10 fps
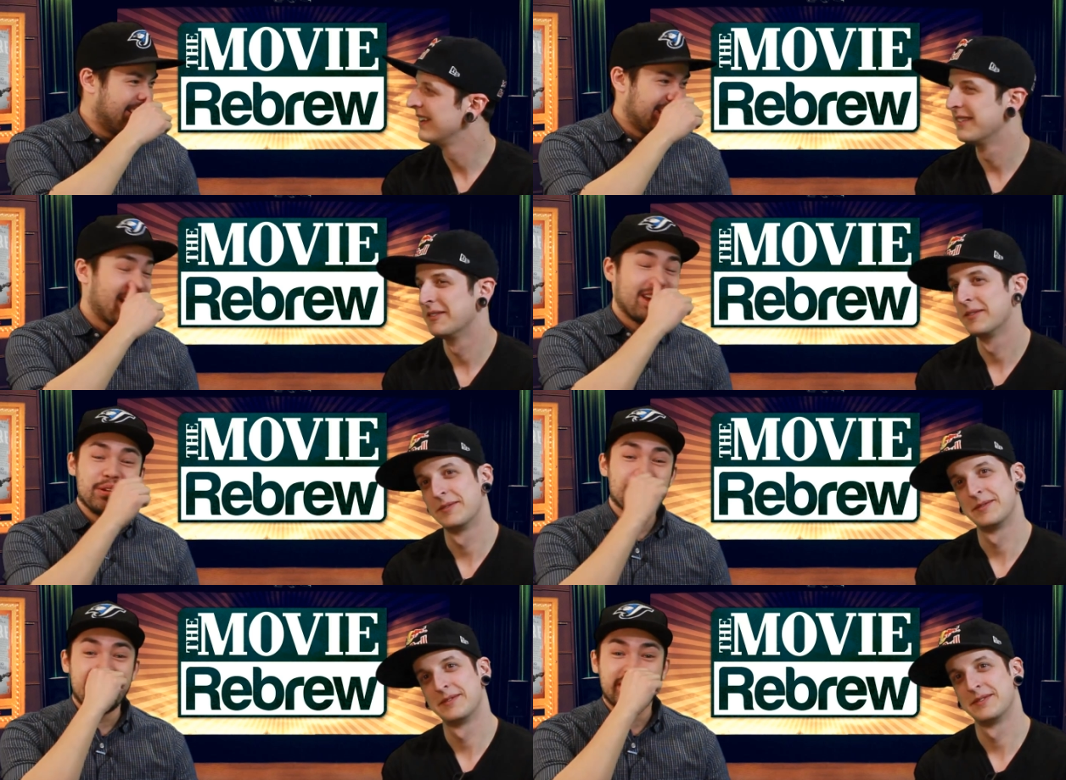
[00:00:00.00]
Speaker 1: yeah,
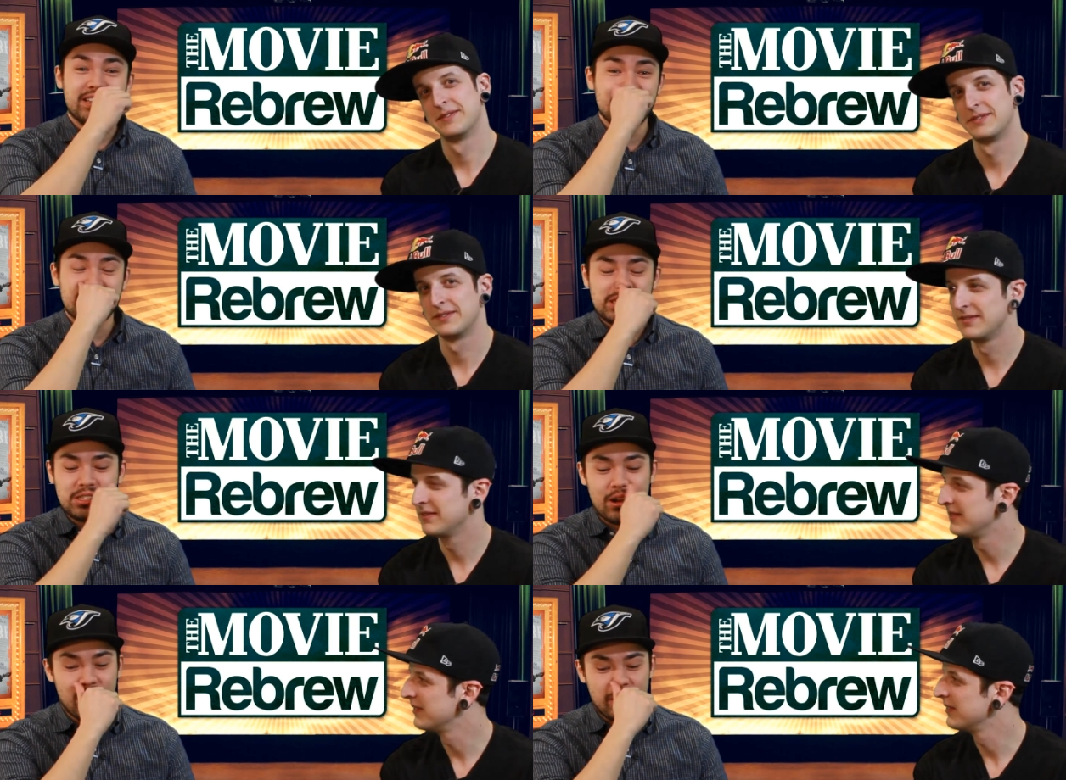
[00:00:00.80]
you're right. This is a
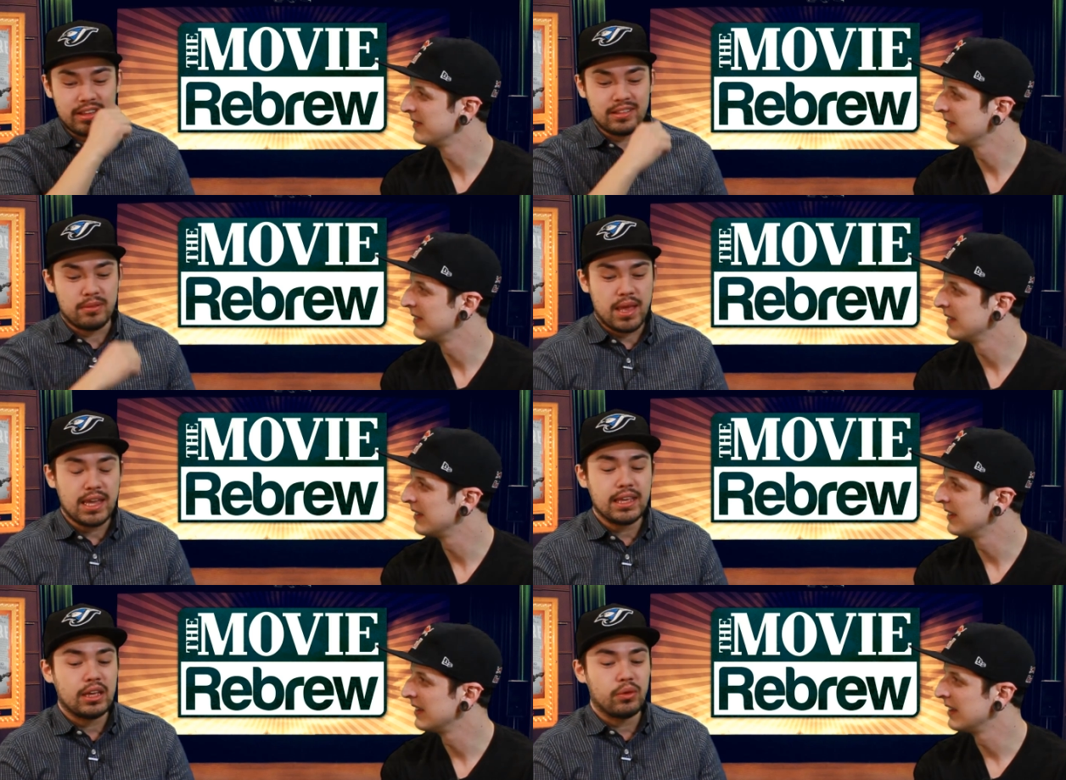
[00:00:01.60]
star in the
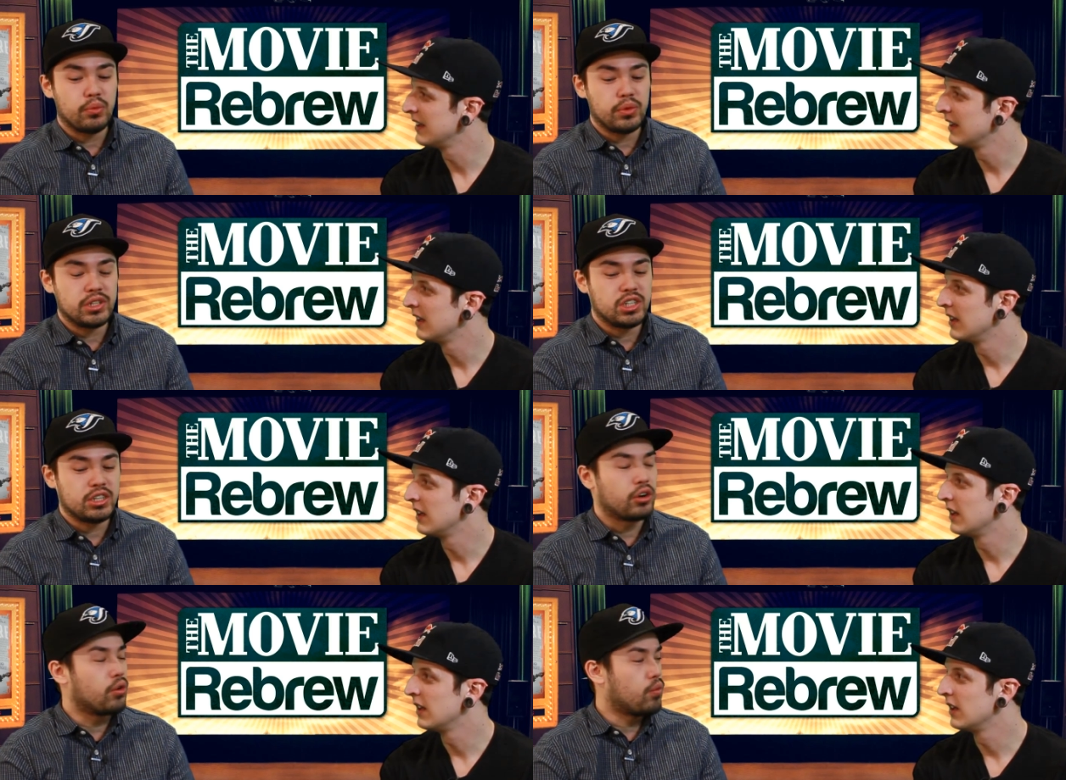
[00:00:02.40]
making with
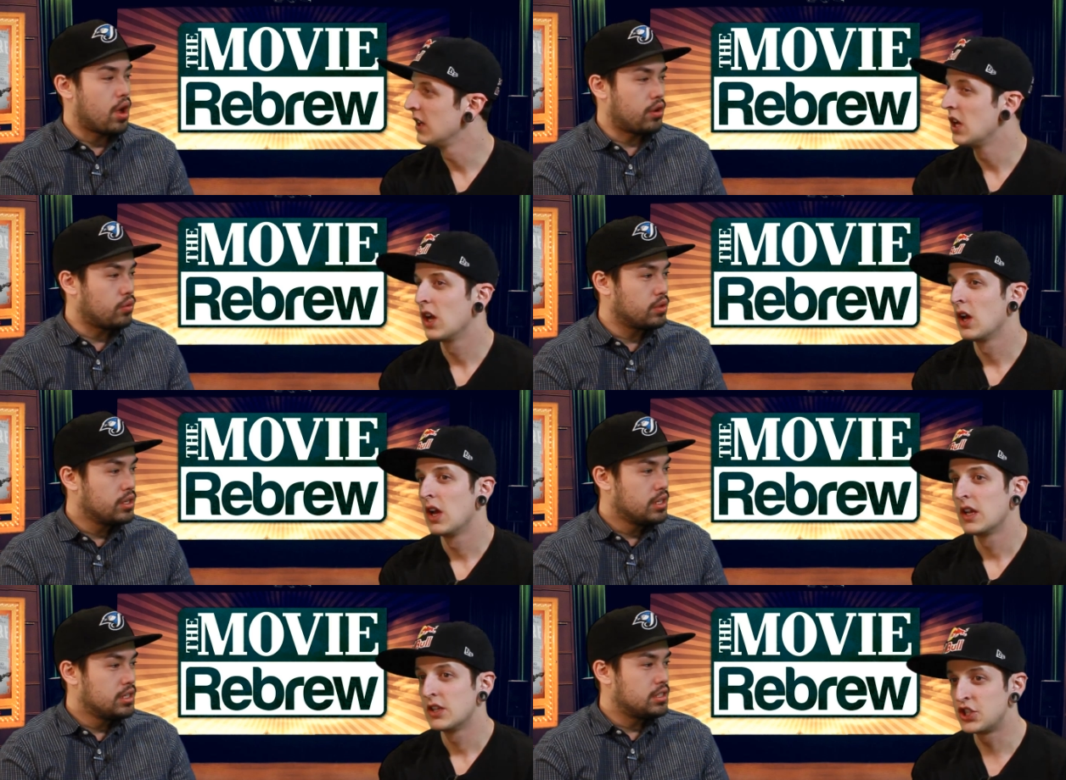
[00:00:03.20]
Gina Carano.
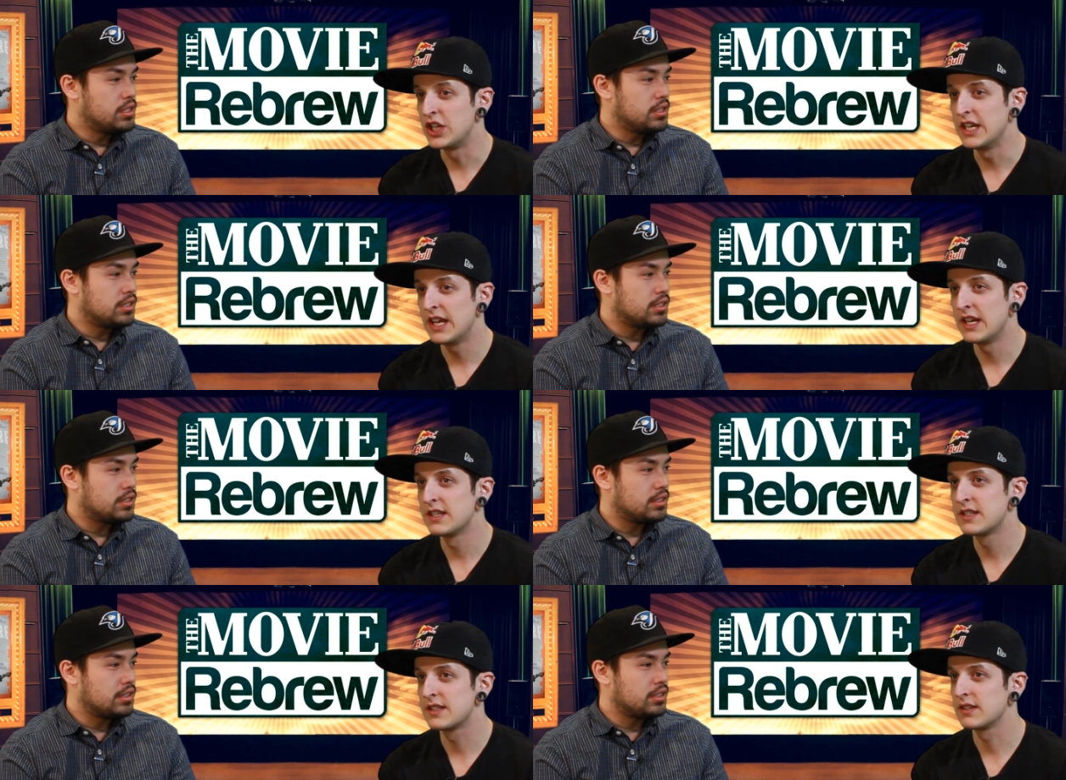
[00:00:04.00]
She she's,
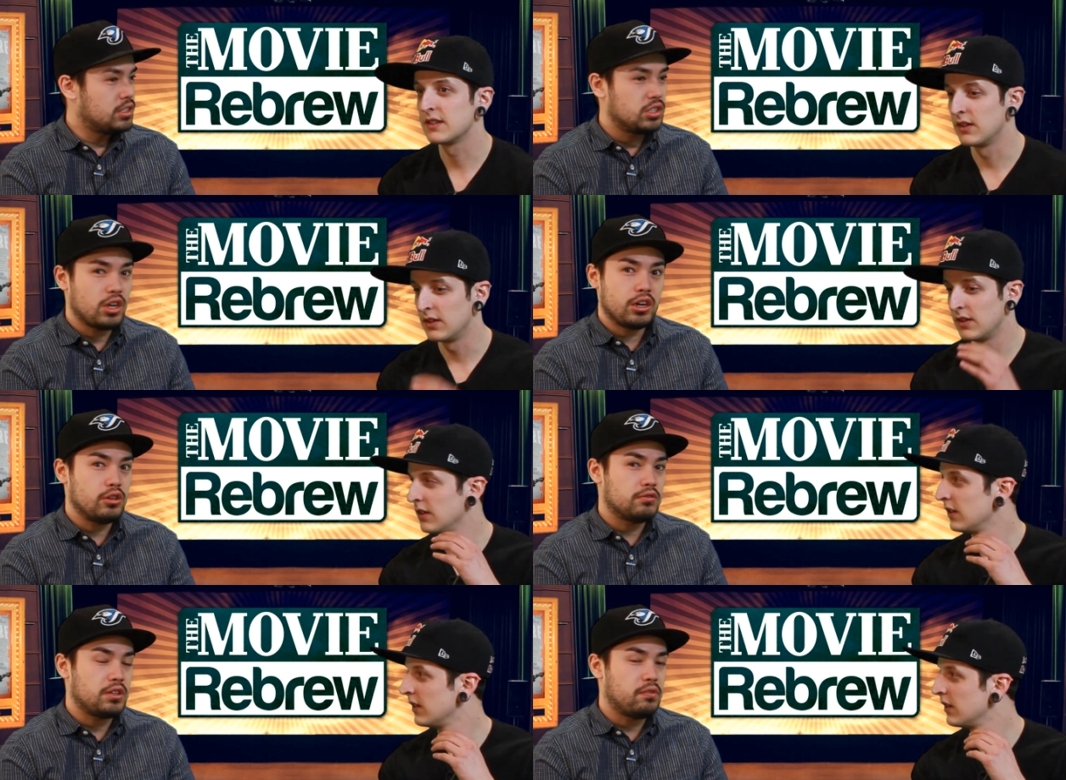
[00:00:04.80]
is. She's not a
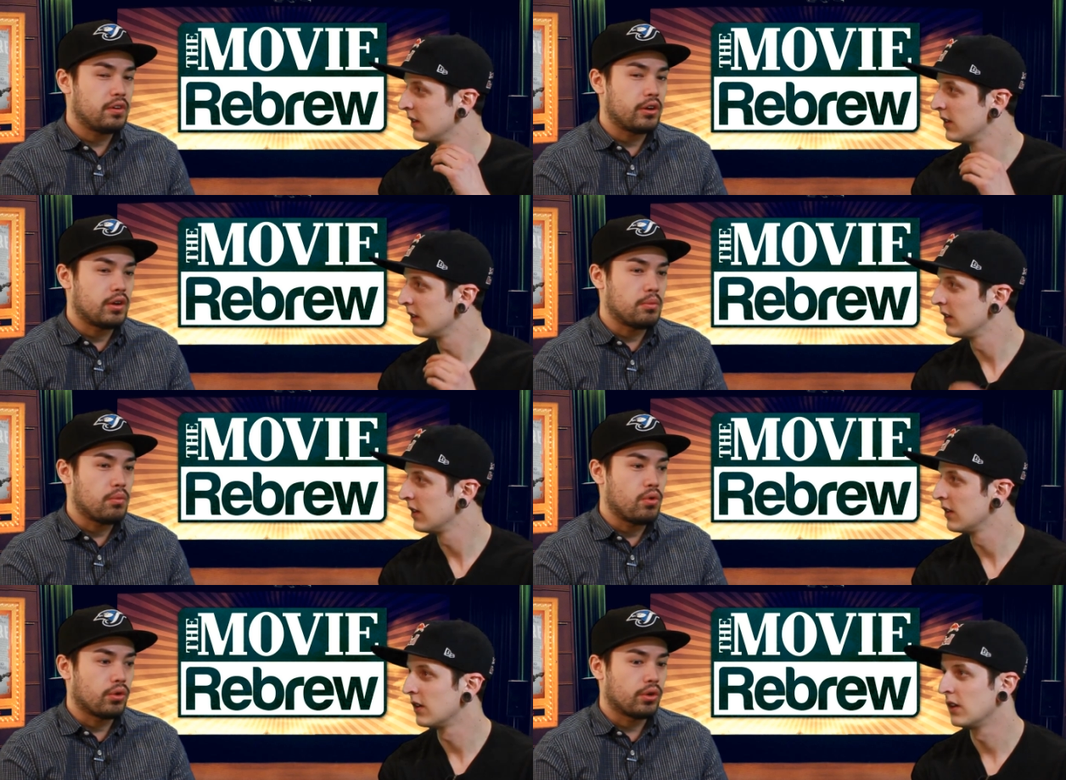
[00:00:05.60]
UFC fighter
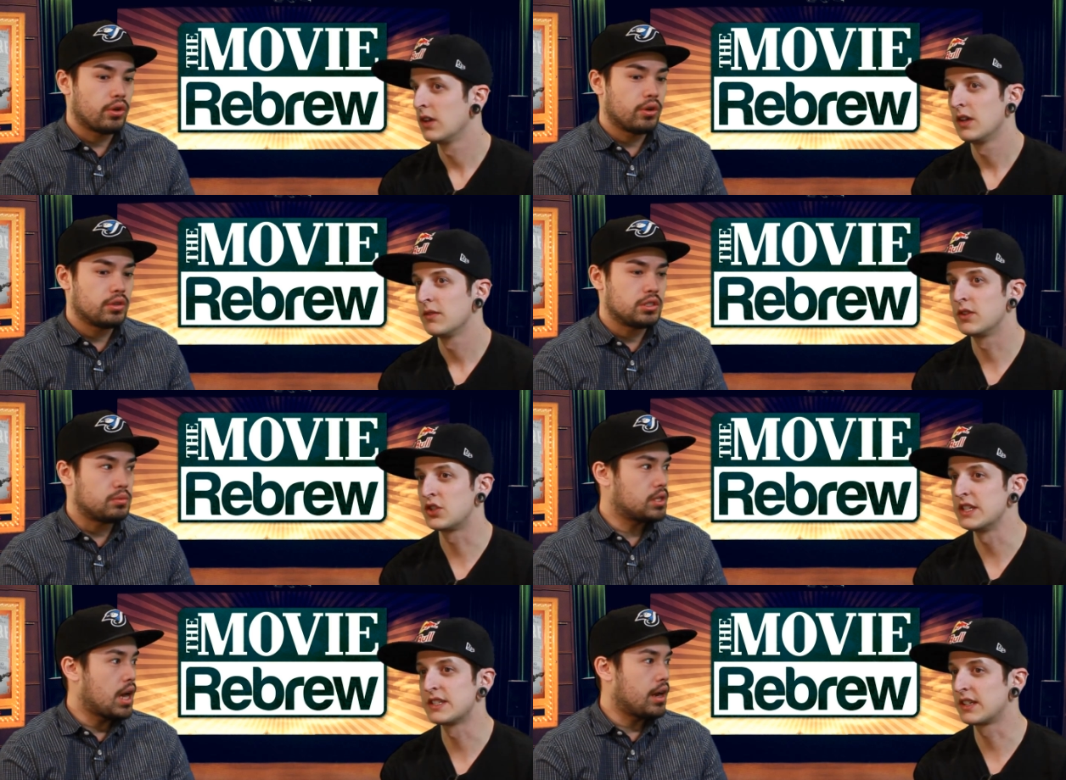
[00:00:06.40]
anymore. She's,
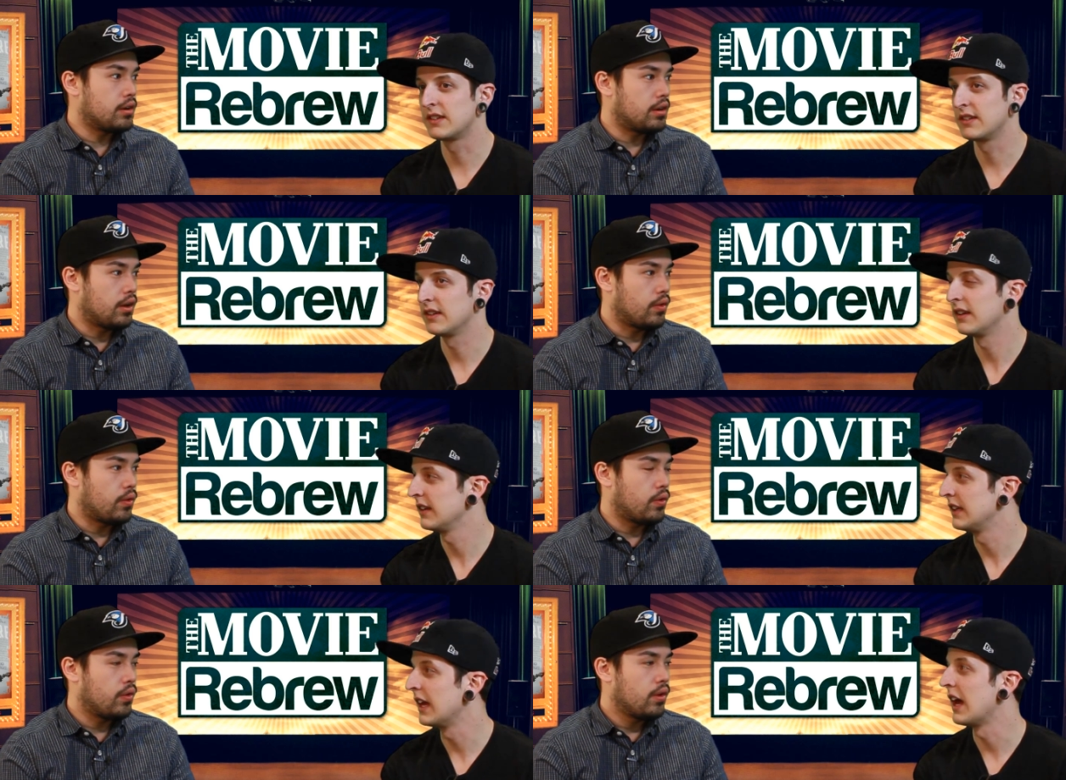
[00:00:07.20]
she's retired now.
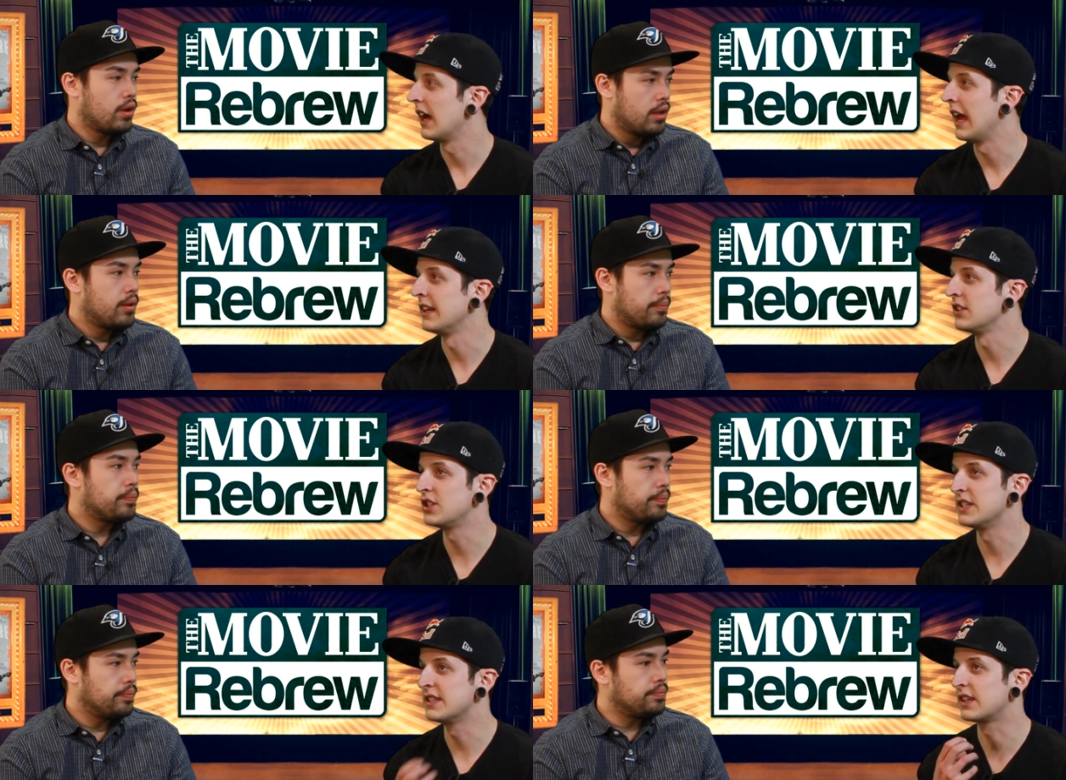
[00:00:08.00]
Speaker 2: Yeah, and she's